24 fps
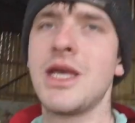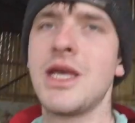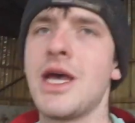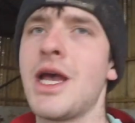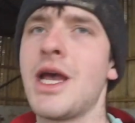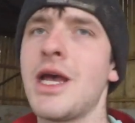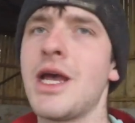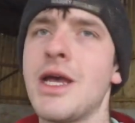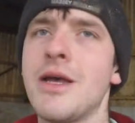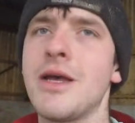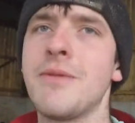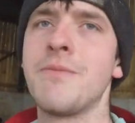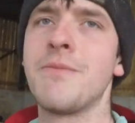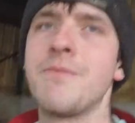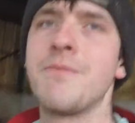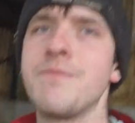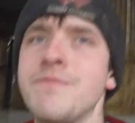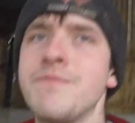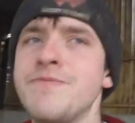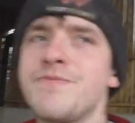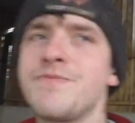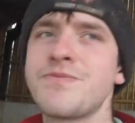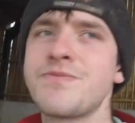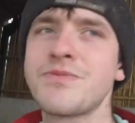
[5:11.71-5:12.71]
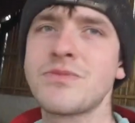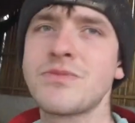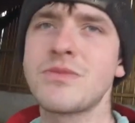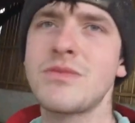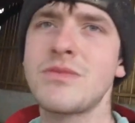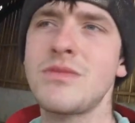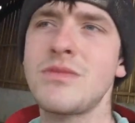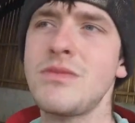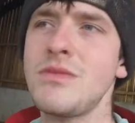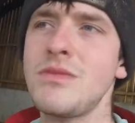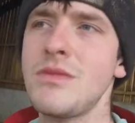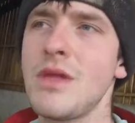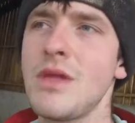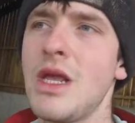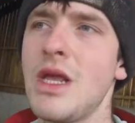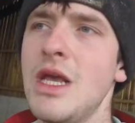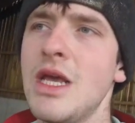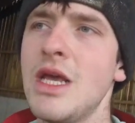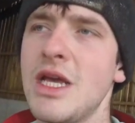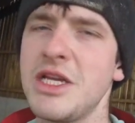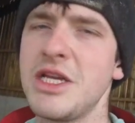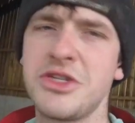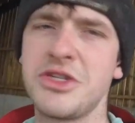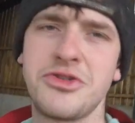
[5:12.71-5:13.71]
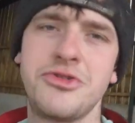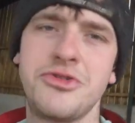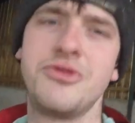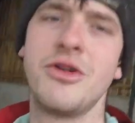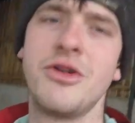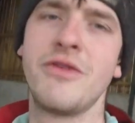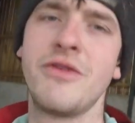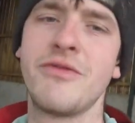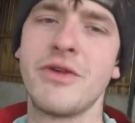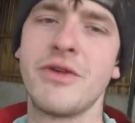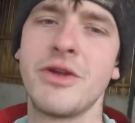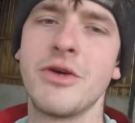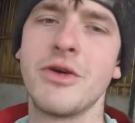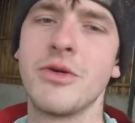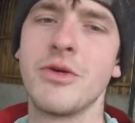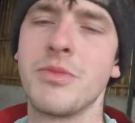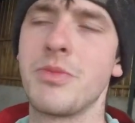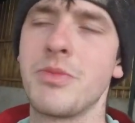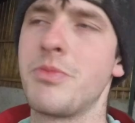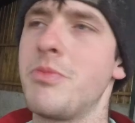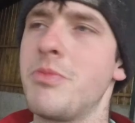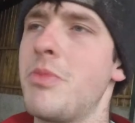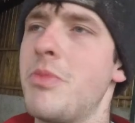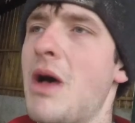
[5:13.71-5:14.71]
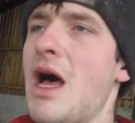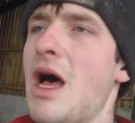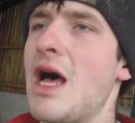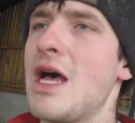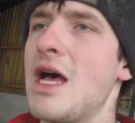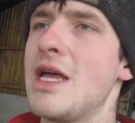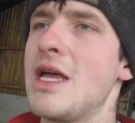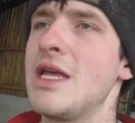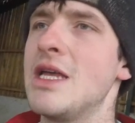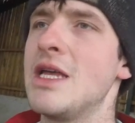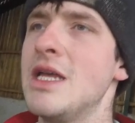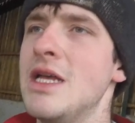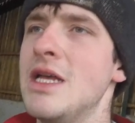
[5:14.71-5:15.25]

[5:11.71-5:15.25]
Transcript: It's driven up by